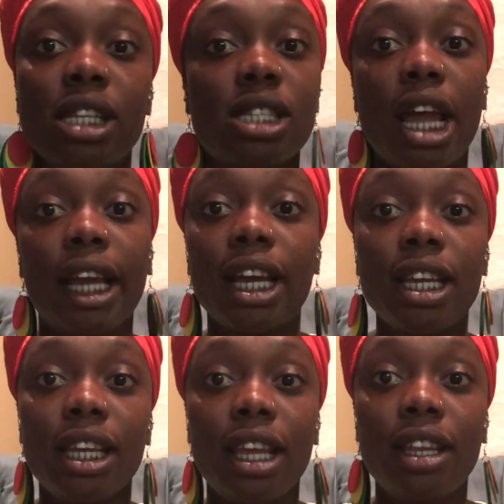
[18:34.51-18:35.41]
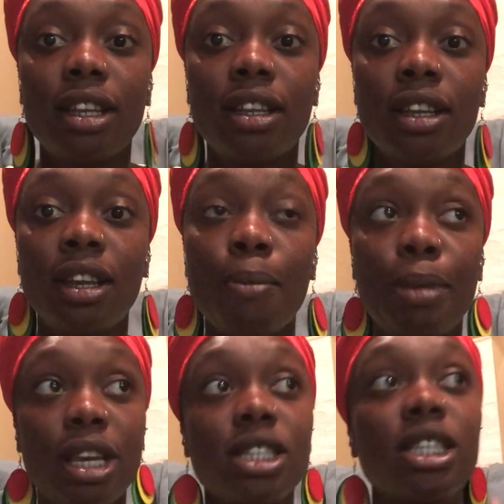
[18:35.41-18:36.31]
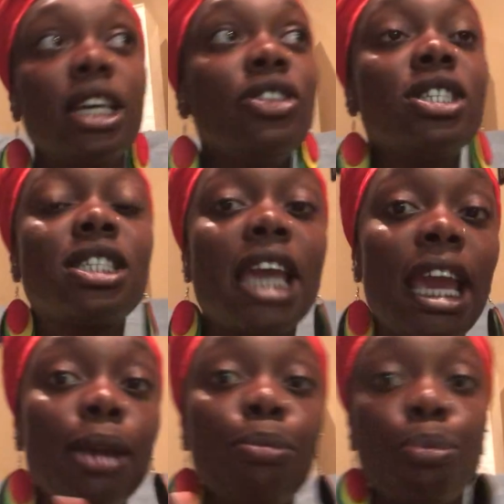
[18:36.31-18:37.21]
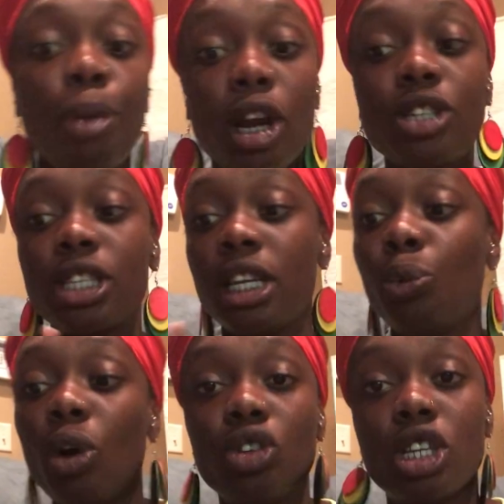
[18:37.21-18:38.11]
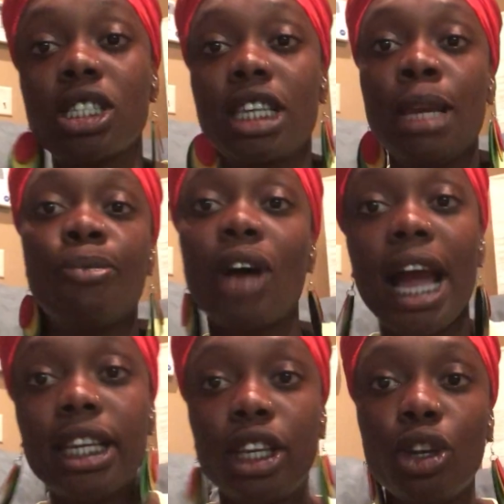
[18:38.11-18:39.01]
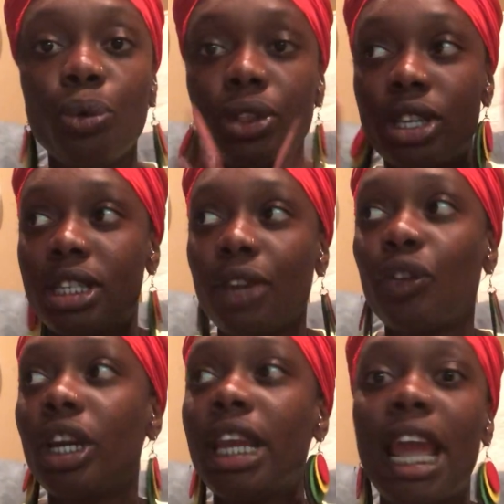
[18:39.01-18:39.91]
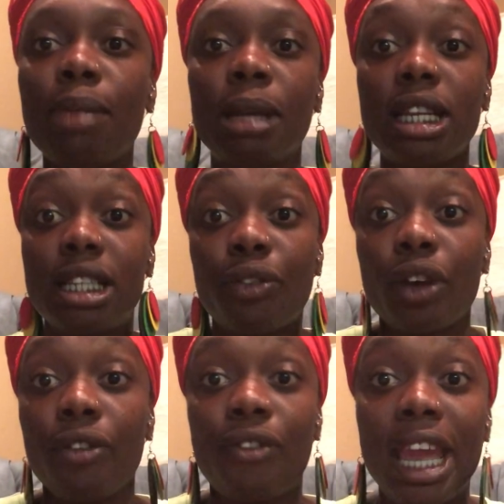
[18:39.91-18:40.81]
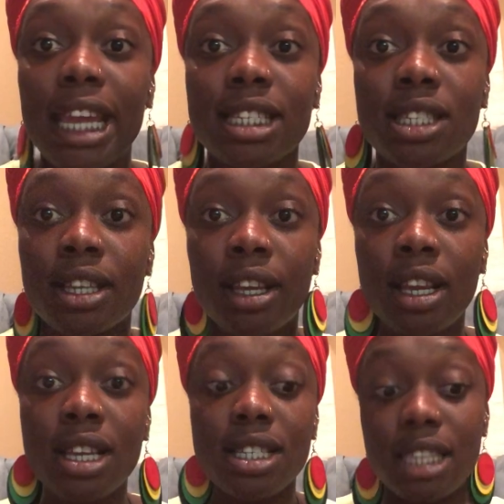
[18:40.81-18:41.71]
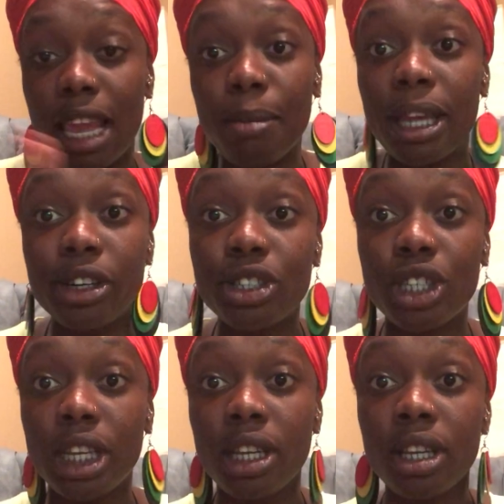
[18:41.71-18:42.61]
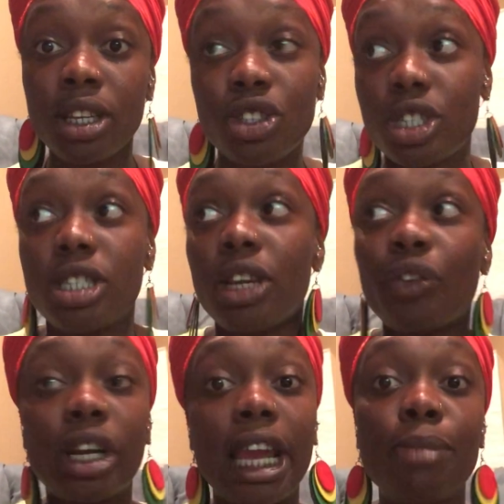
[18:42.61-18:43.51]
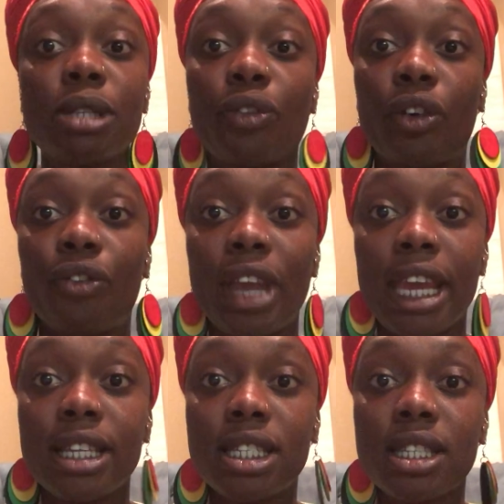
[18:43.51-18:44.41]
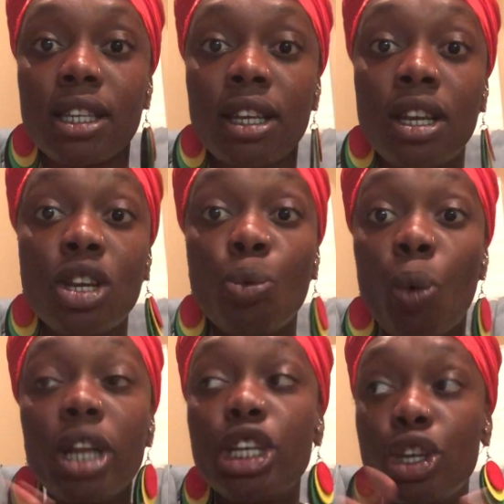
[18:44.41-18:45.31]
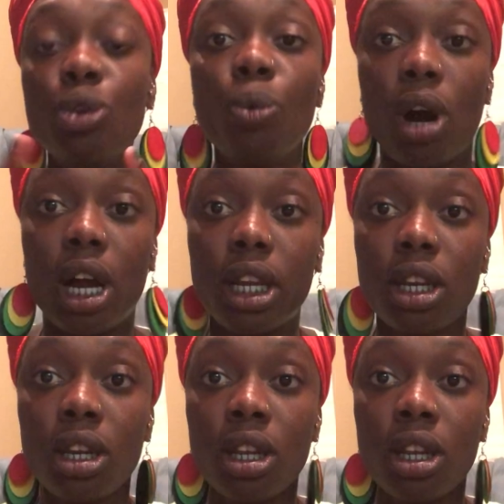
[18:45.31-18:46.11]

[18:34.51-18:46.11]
It's not cutting it. Because then the same person will just keep finding you with a different name and a different face. Same energy, just different name, different face. What do you want?